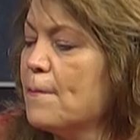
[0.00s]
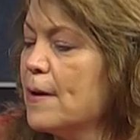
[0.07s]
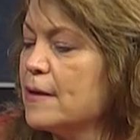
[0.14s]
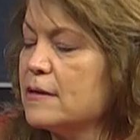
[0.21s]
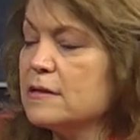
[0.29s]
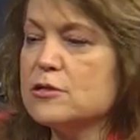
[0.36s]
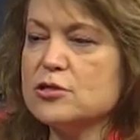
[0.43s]

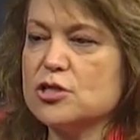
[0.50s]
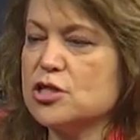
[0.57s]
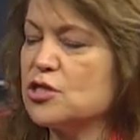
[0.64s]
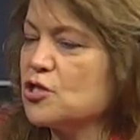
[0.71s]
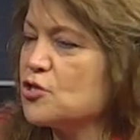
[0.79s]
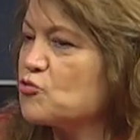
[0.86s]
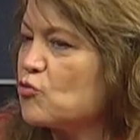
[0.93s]
But she's
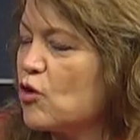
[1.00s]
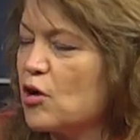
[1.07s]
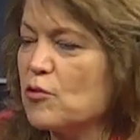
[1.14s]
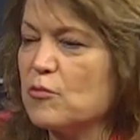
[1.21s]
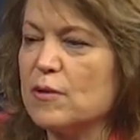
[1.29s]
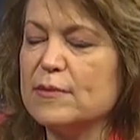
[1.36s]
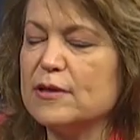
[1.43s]
a
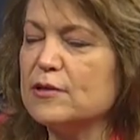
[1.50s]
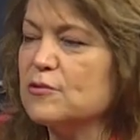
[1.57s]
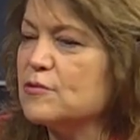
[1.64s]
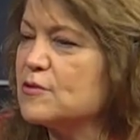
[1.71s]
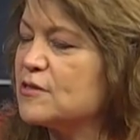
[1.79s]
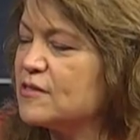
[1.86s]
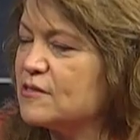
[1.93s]
strong woman
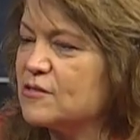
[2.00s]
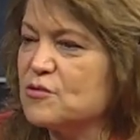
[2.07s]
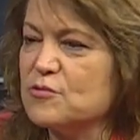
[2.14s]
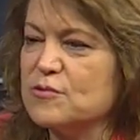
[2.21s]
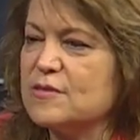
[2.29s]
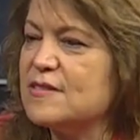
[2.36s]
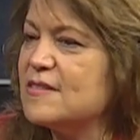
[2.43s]

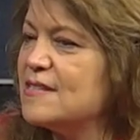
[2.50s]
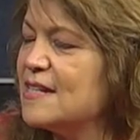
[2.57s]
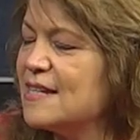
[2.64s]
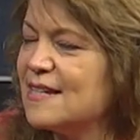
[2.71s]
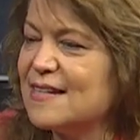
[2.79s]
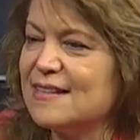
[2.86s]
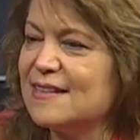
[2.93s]
who's
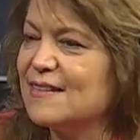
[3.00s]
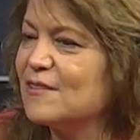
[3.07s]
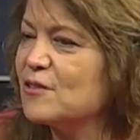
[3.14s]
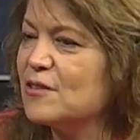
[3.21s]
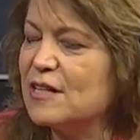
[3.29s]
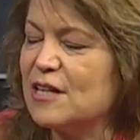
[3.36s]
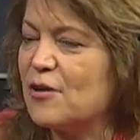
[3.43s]
seeking,
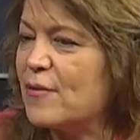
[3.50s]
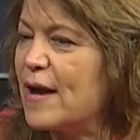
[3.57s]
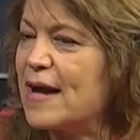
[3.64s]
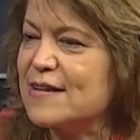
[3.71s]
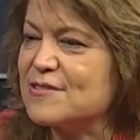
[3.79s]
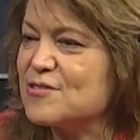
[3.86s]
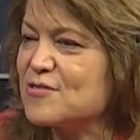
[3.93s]
you know,
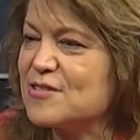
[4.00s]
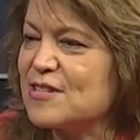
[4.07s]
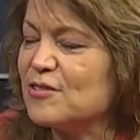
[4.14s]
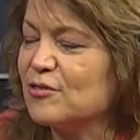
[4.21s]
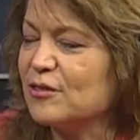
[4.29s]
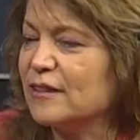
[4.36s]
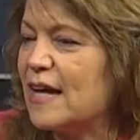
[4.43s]
answers in
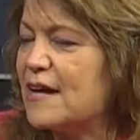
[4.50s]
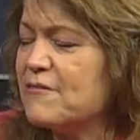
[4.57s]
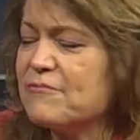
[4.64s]
her life.